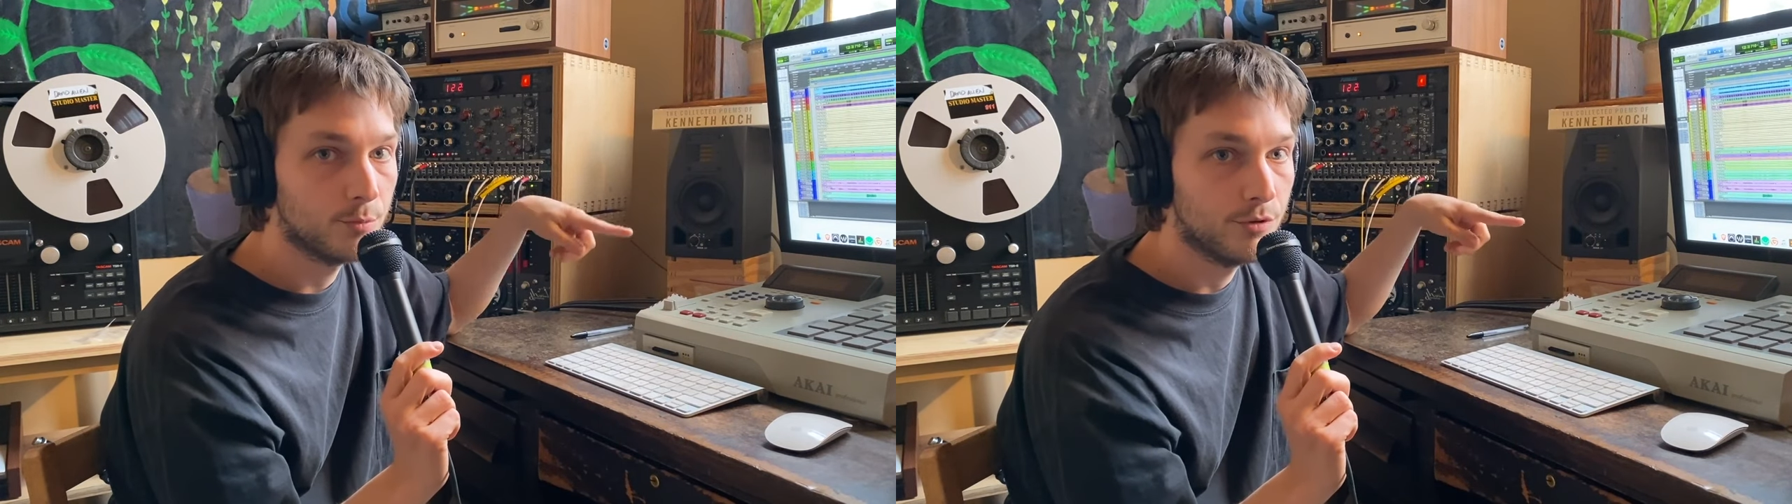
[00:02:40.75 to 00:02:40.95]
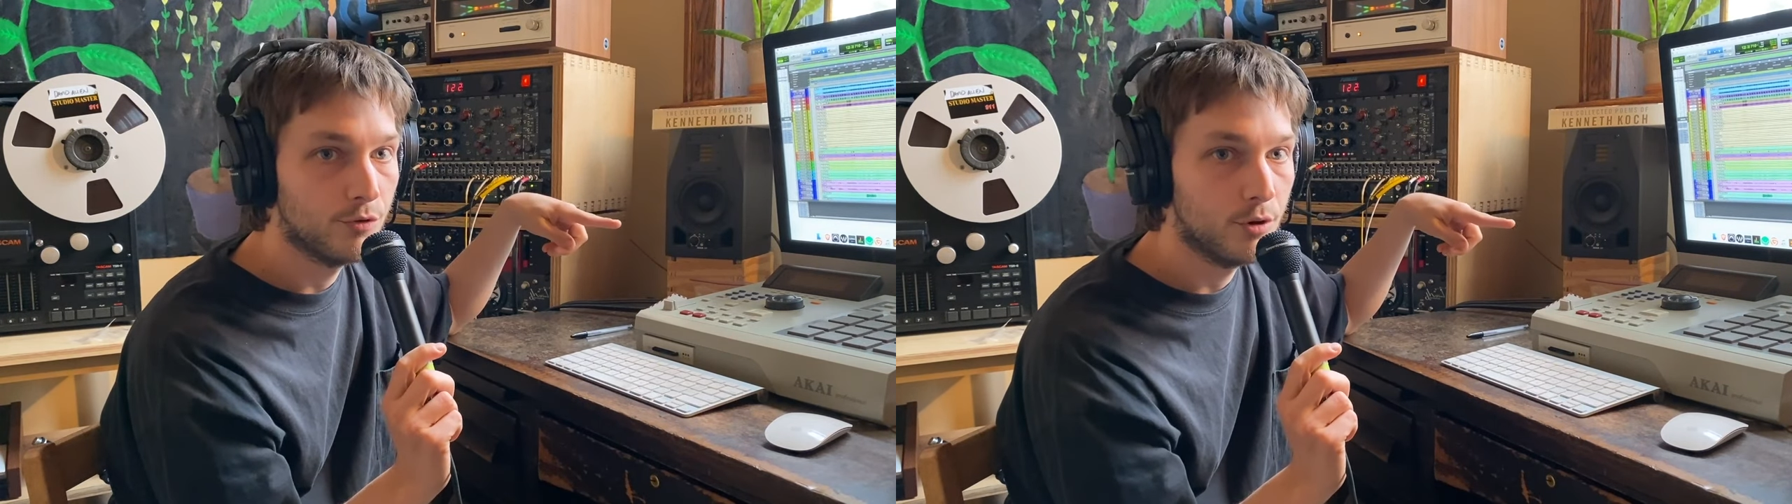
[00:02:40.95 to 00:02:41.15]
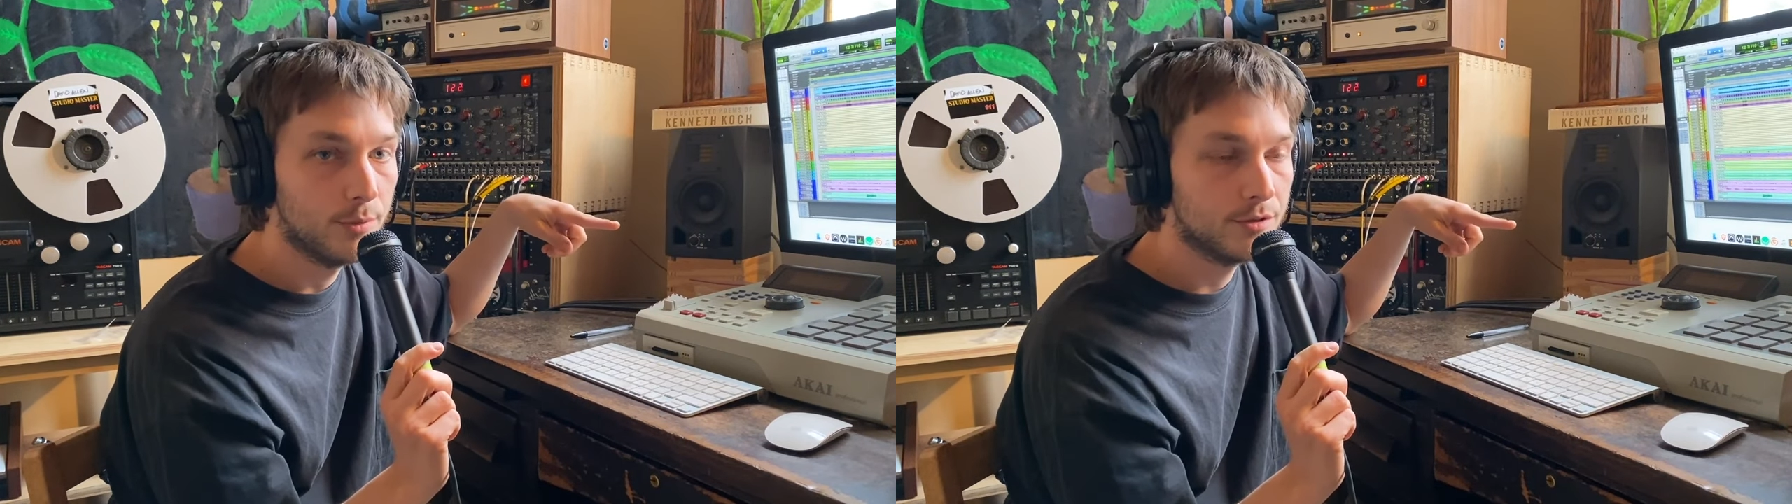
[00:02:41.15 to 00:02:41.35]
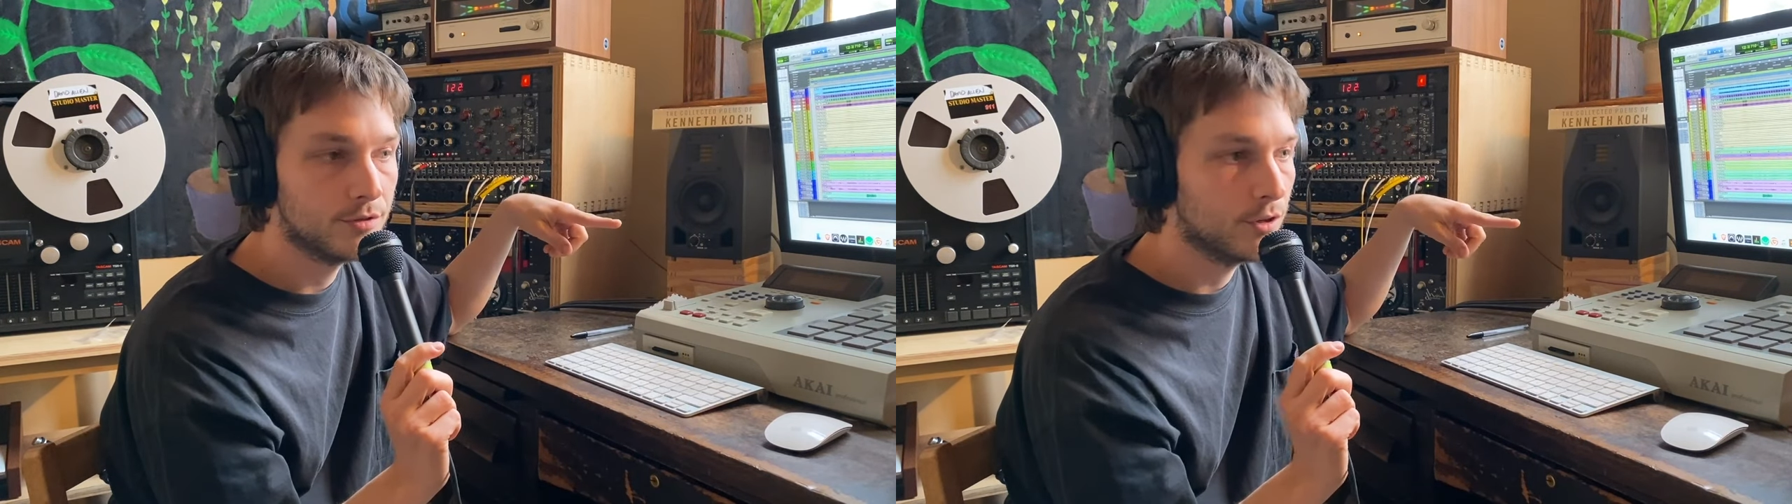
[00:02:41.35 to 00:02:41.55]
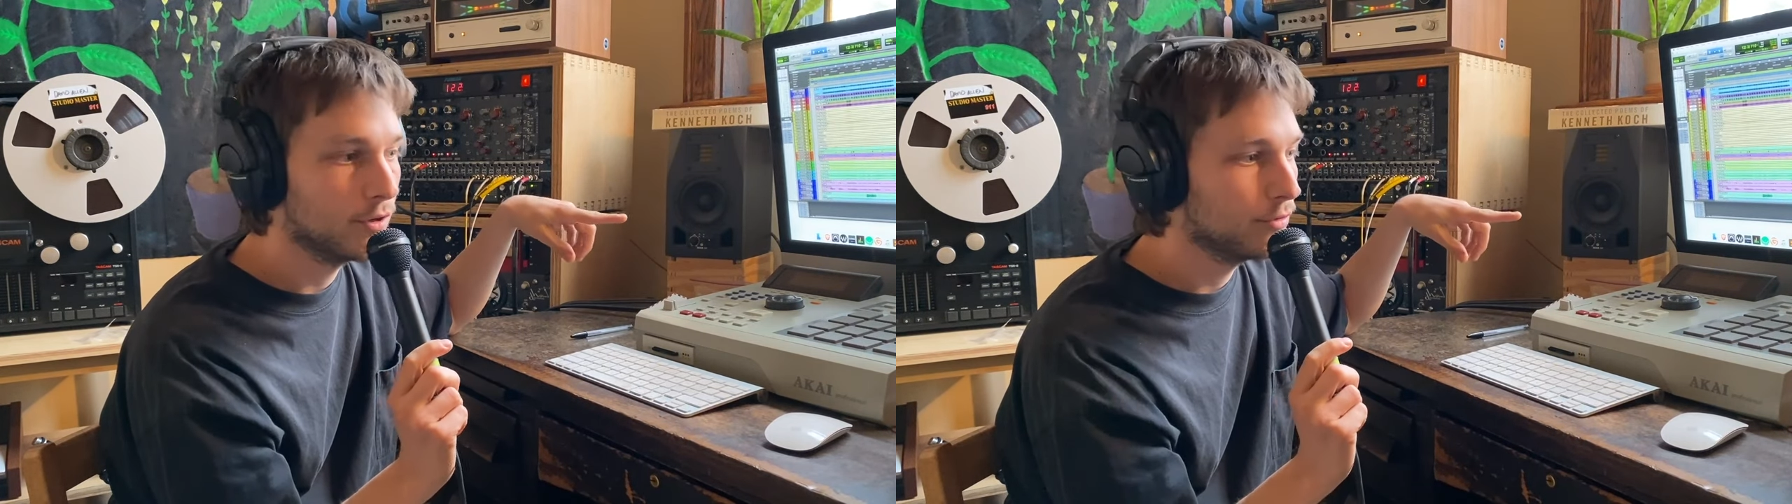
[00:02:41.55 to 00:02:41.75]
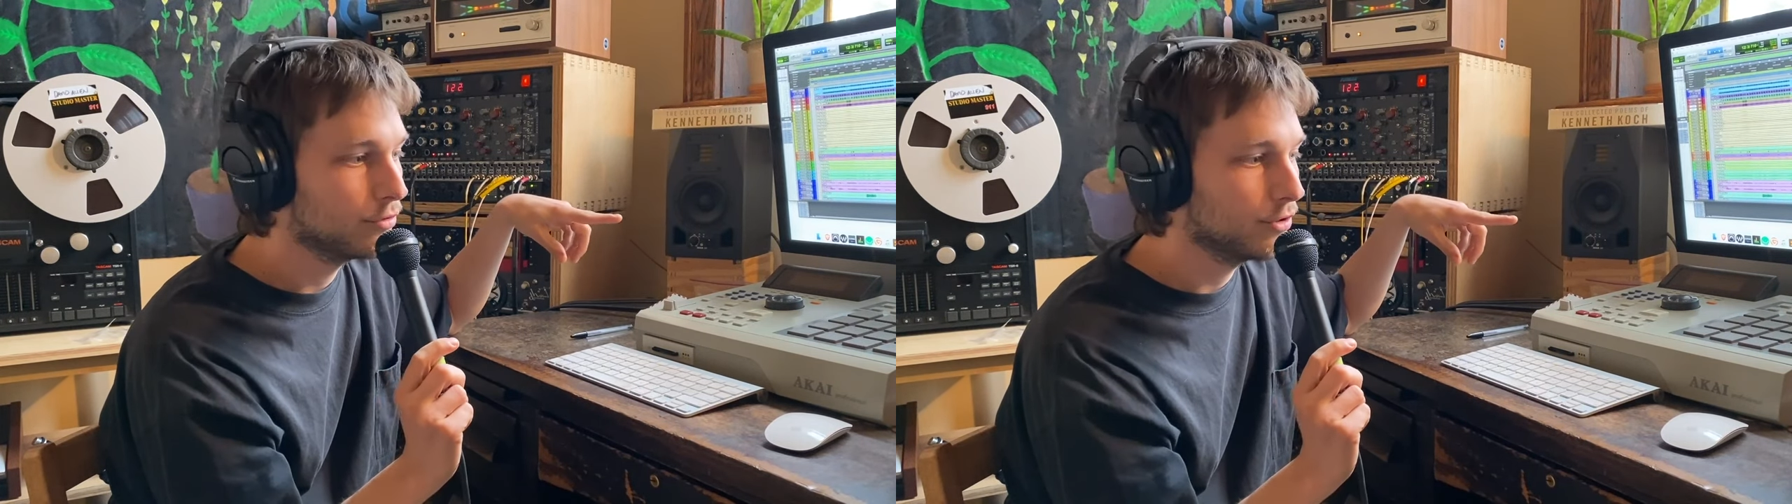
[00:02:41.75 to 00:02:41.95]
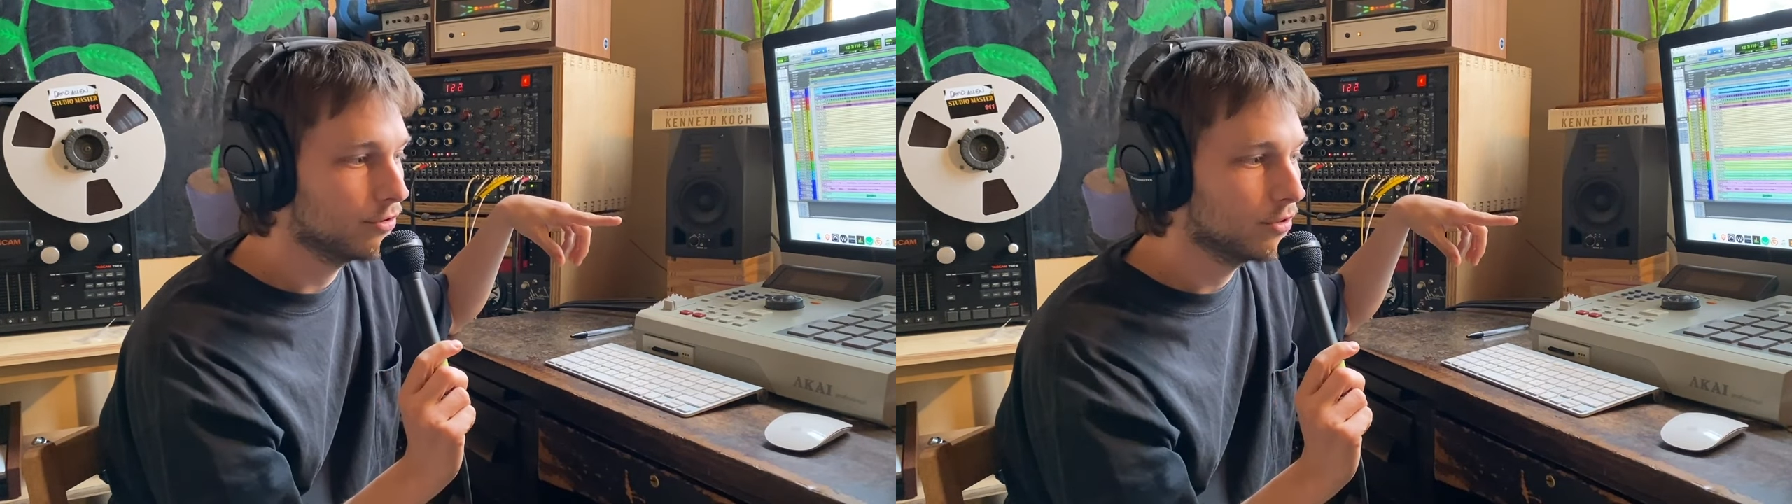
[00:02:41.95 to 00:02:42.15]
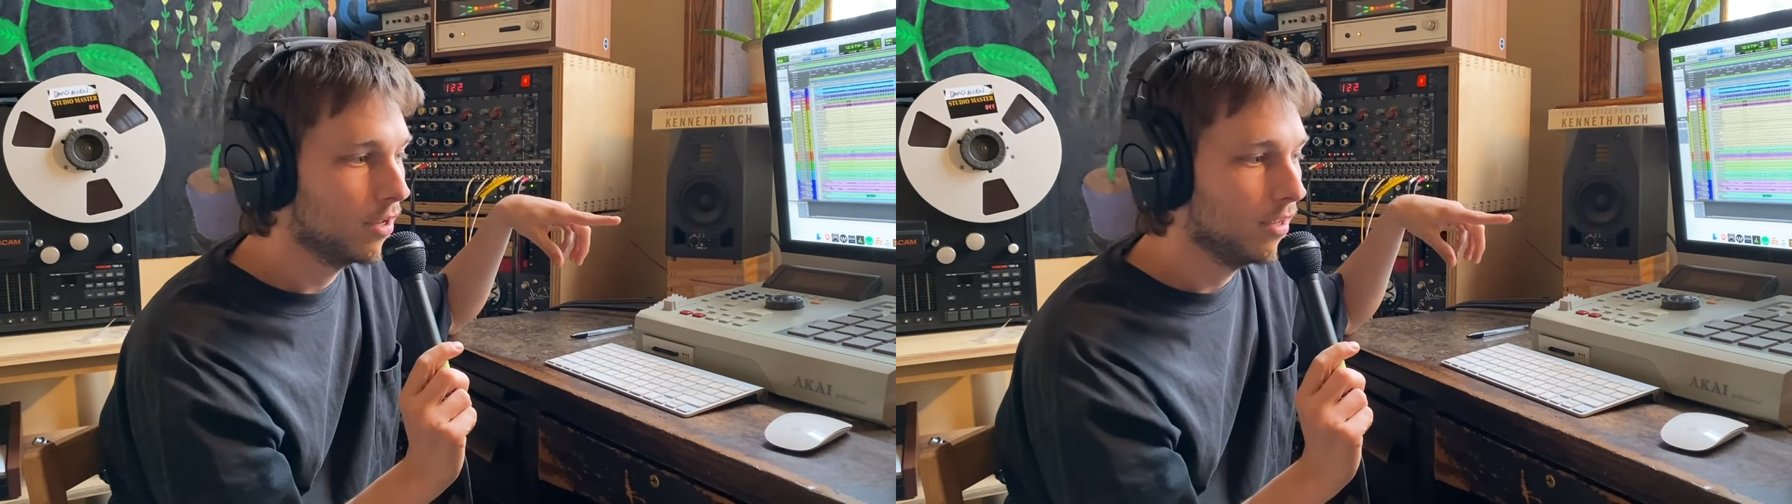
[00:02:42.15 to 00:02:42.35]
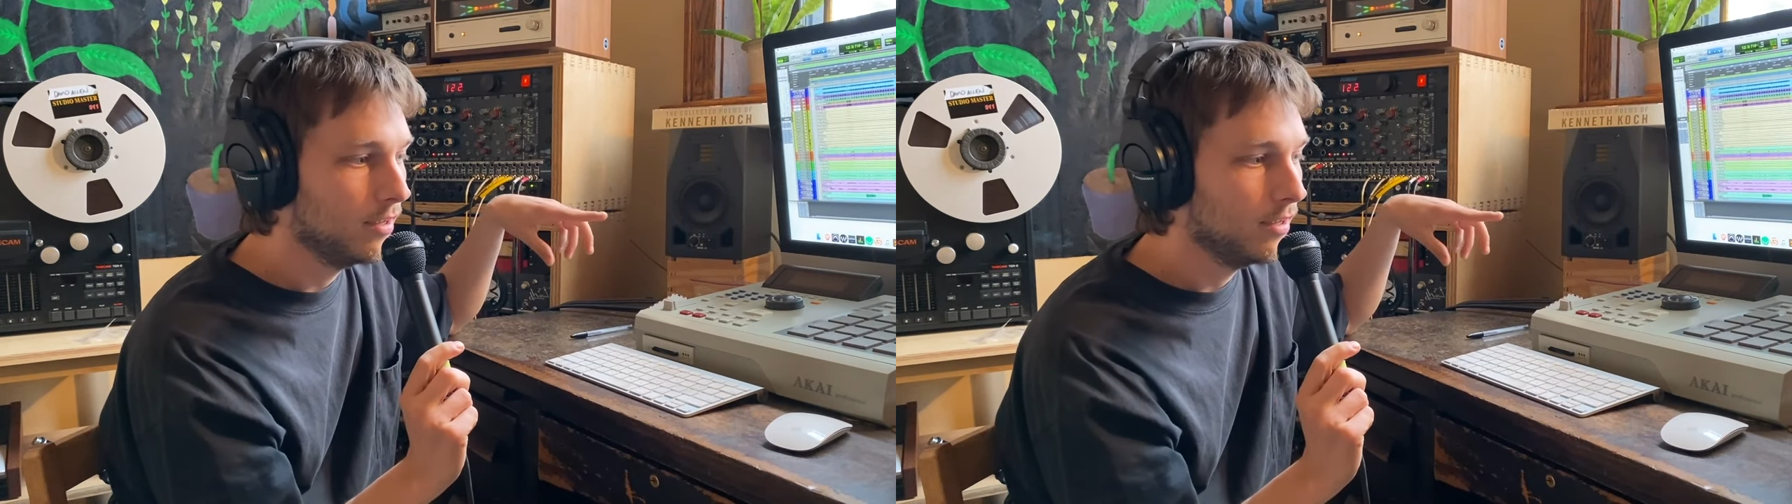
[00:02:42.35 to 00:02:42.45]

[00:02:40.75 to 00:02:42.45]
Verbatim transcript: performance, so it was just